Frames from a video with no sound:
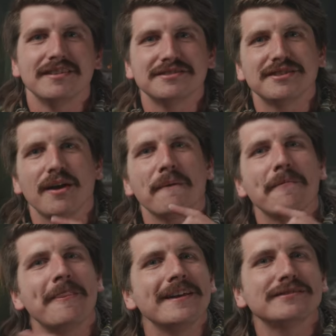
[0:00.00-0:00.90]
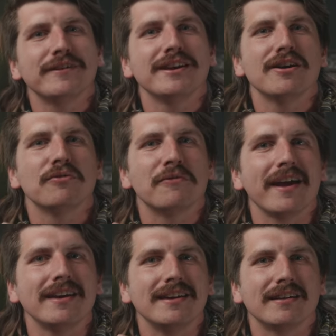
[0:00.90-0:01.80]
So this video
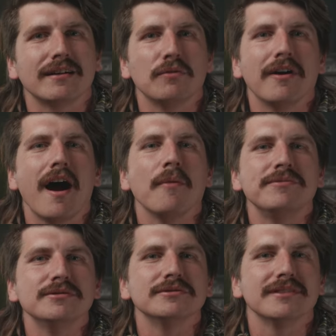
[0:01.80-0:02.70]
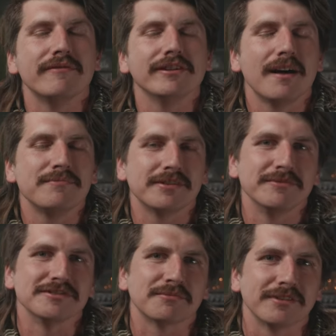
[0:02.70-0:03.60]
right here will help you level up your
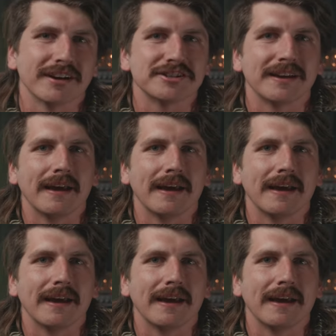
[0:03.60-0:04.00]
music production